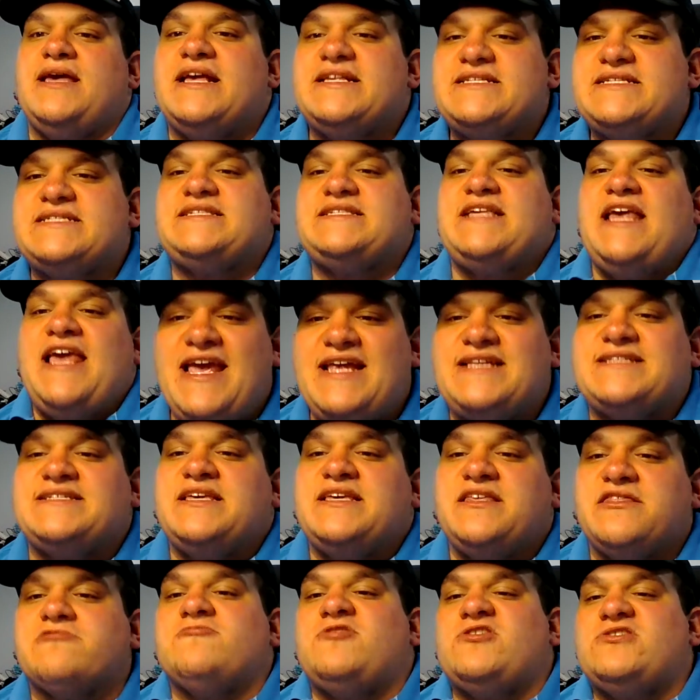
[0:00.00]
his
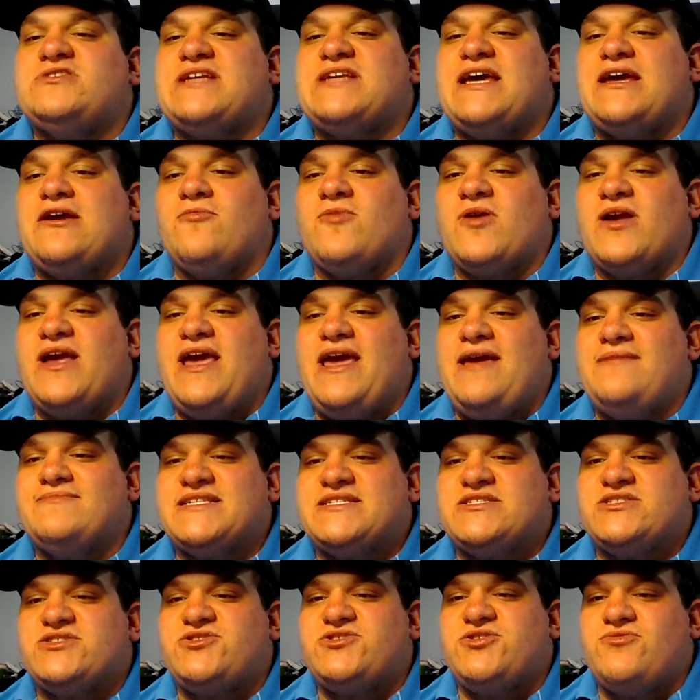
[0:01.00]
18th multi-homer game
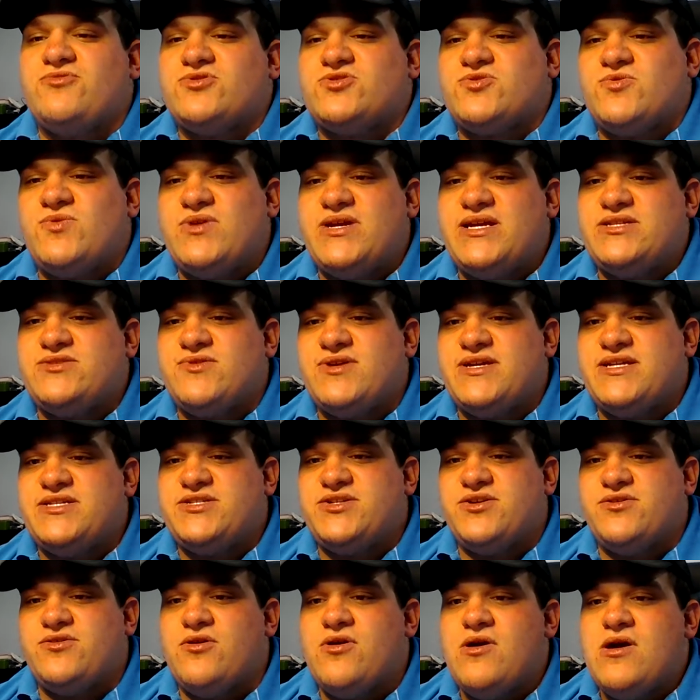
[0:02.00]
since
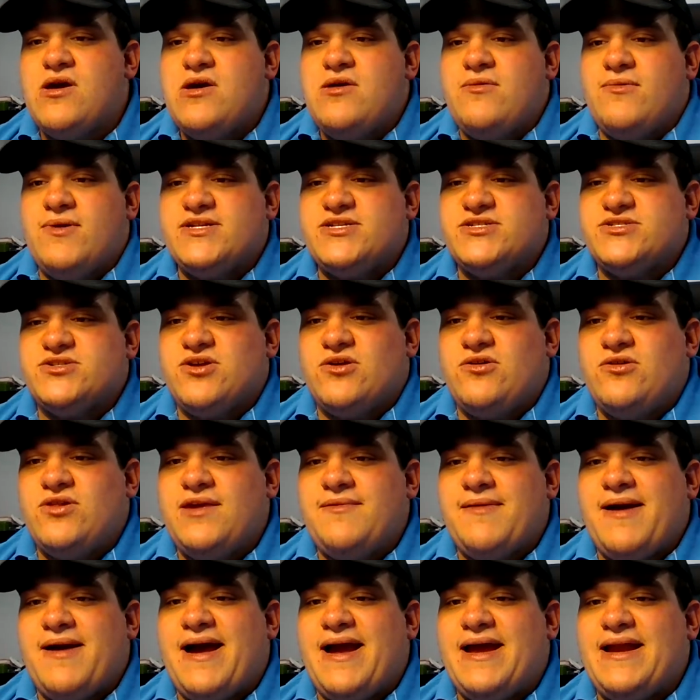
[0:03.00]
2022, which is
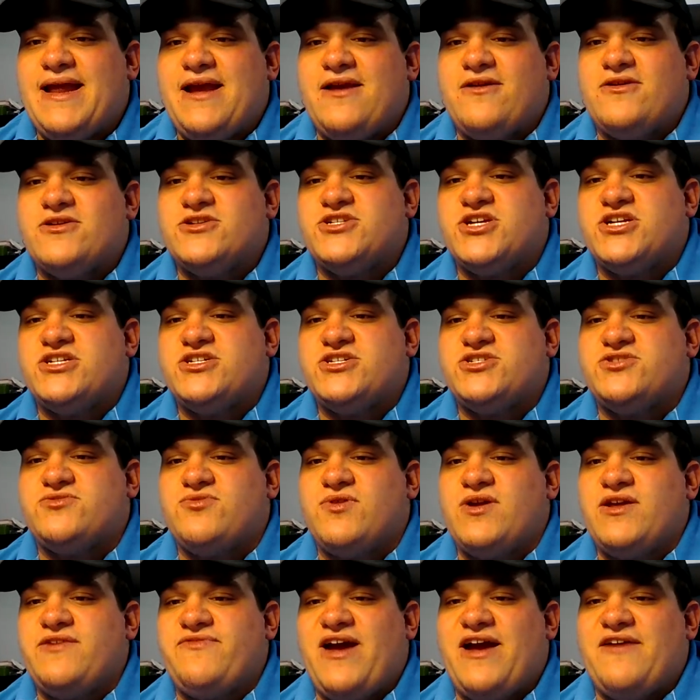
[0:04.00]
only behind Aaron Judge's
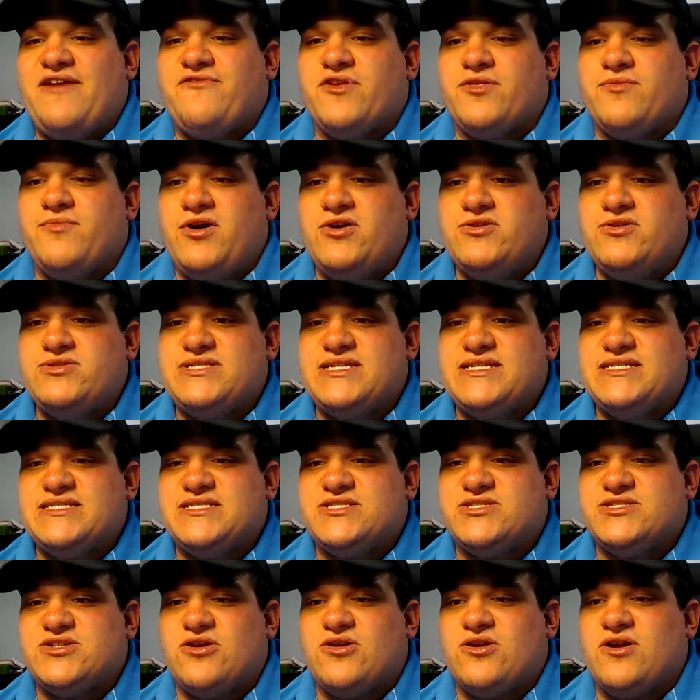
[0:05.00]
25 for the most
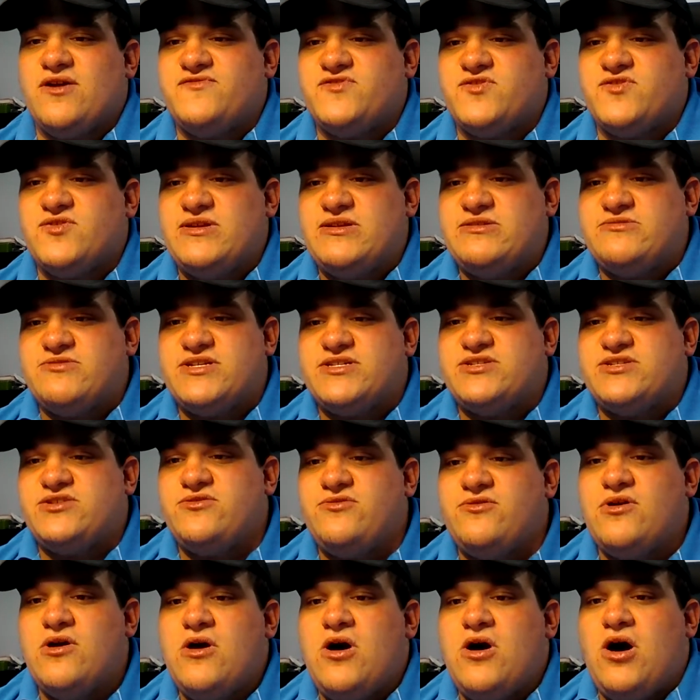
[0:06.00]
since the start of
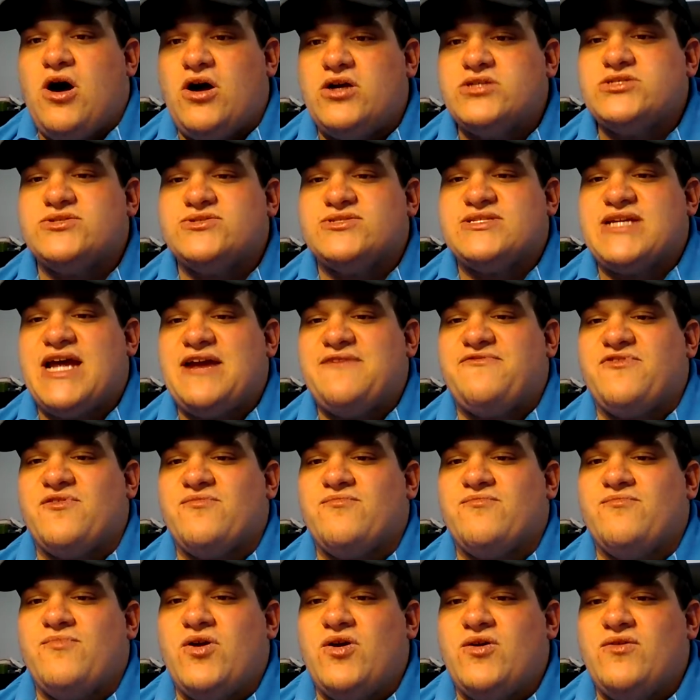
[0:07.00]
2022. Also is tied
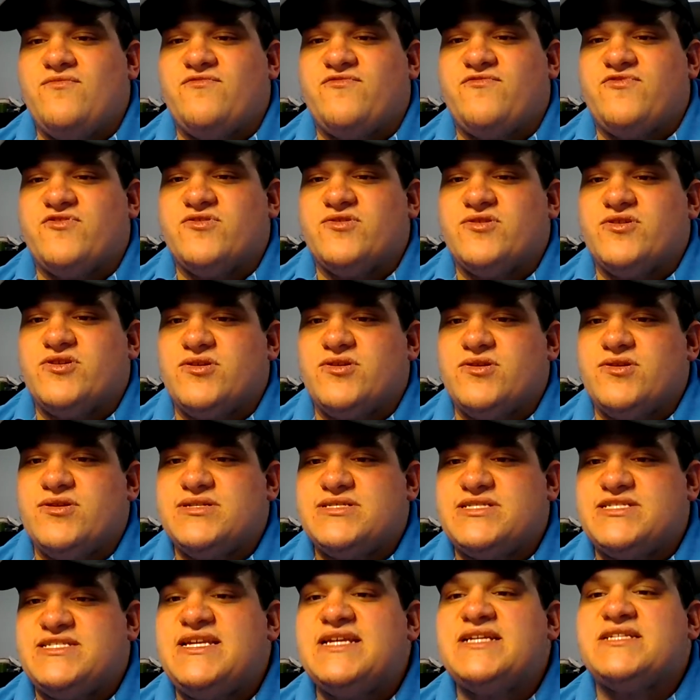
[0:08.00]
for
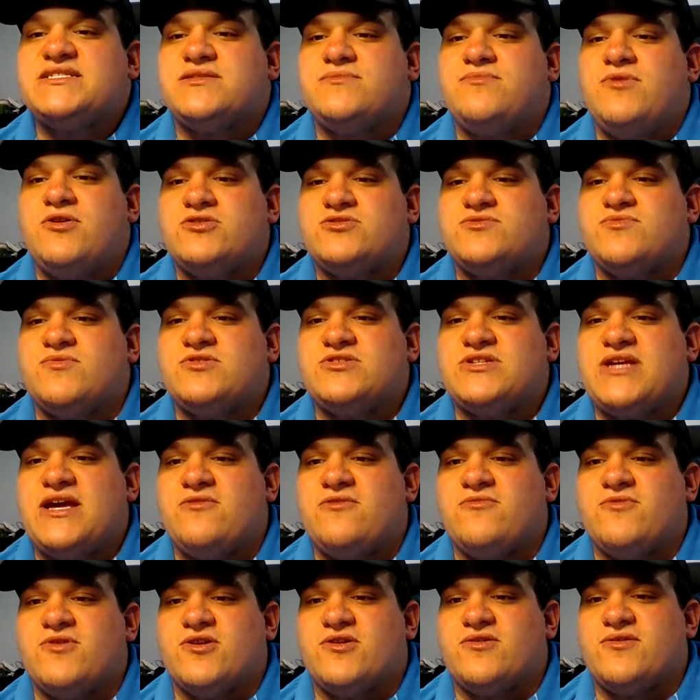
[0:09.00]
sixth most
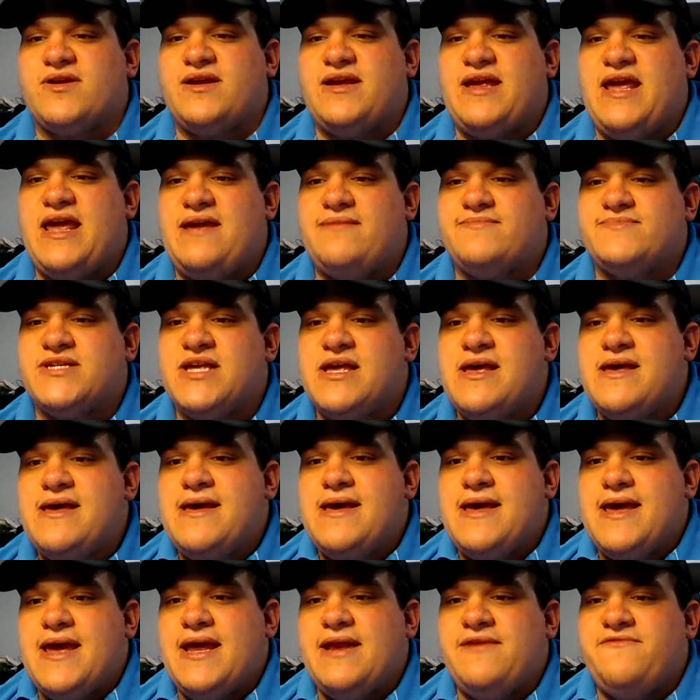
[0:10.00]
multi-homer games
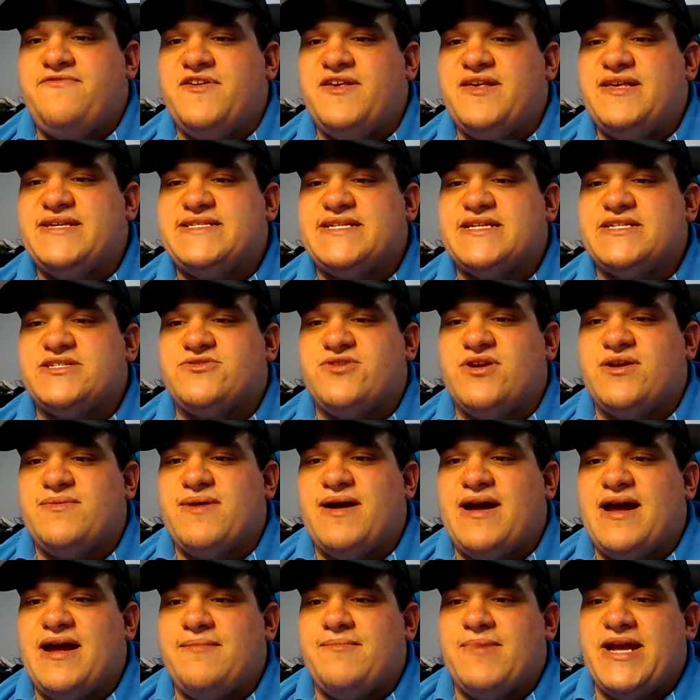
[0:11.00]
in Phillies history,
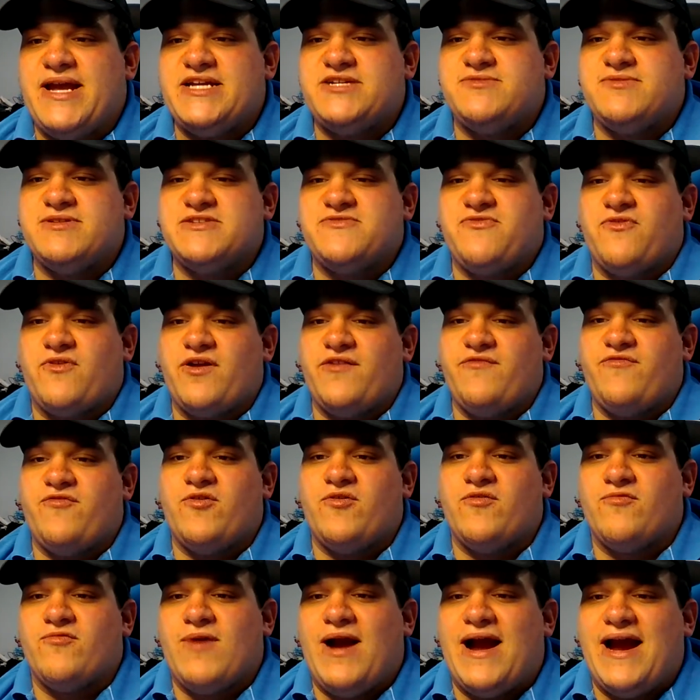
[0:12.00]
behind Mike Schmidt's
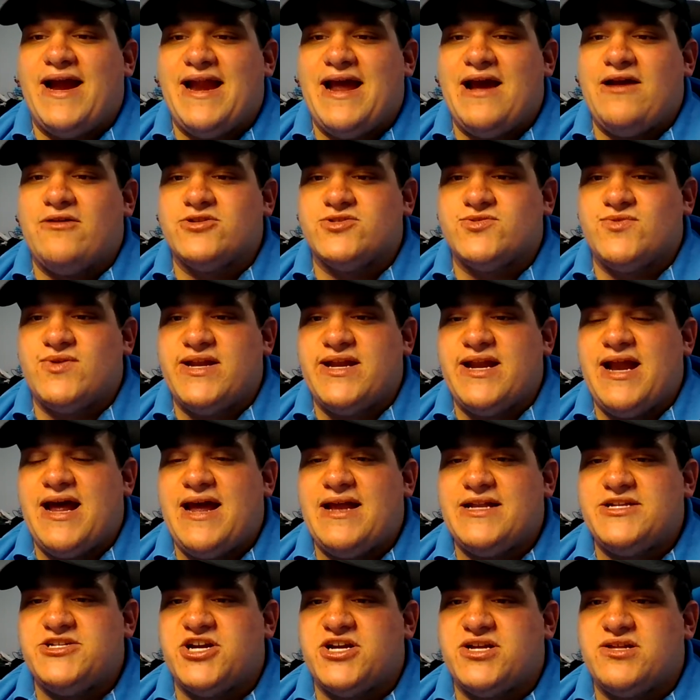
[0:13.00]
44, Ryan Howard
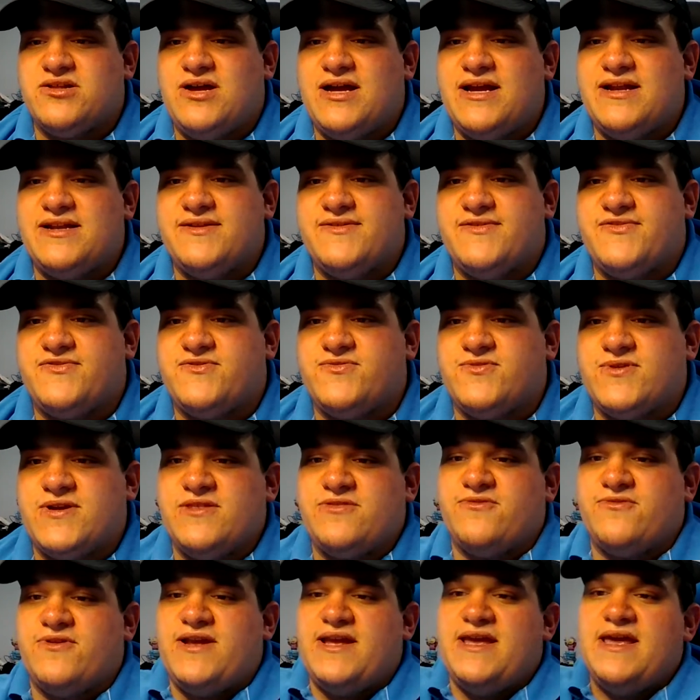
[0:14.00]
29, Chuck Line
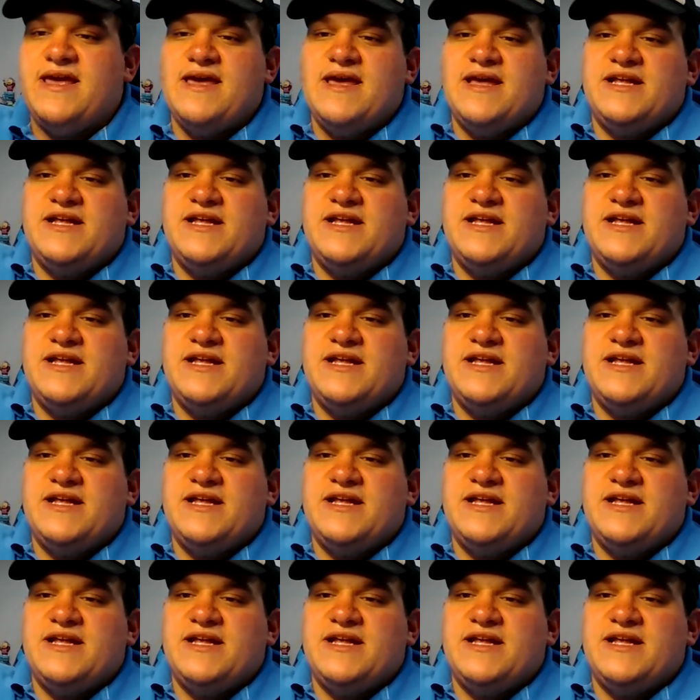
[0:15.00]
23,